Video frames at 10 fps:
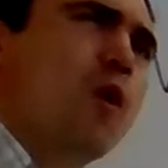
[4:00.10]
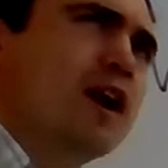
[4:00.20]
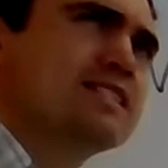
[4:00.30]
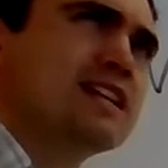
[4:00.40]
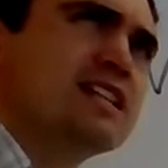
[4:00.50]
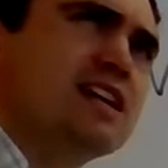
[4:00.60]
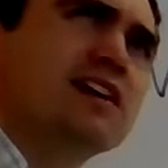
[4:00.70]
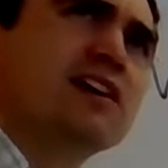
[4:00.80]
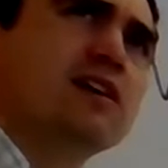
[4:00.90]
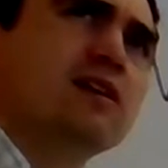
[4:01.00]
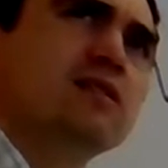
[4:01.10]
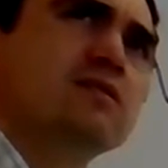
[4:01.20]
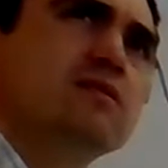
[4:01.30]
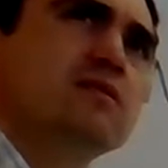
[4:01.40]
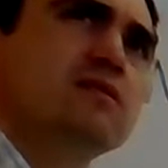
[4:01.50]
once a year.
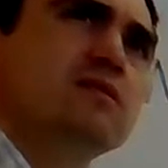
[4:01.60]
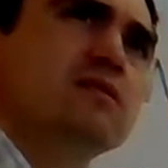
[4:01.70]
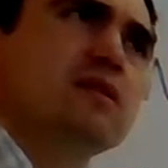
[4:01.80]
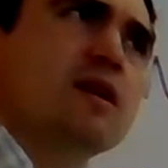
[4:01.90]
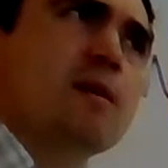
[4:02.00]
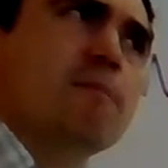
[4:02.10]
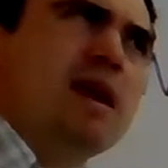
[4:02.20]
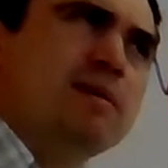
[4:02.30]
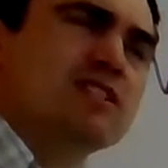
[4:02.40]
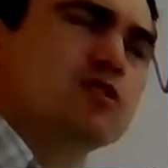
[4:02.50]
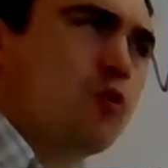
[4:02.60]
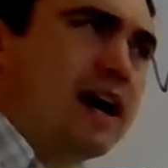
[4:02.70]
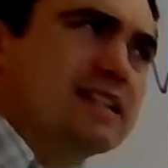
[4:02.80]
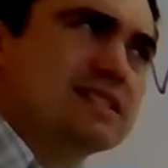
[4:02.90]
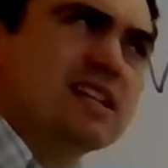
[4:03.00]
Maybe
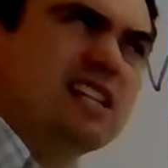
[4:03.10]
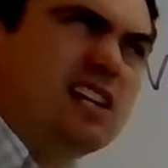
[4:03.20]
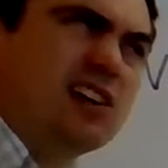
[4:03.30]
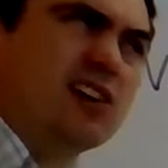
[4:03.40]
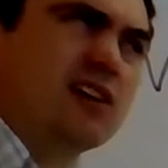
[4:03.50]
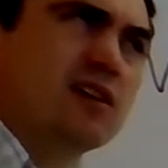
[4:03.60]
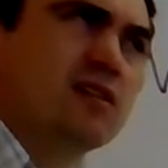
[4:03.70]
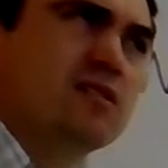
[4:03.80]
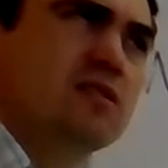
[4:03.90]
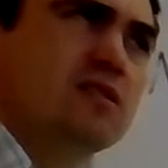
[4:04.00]
twice a year.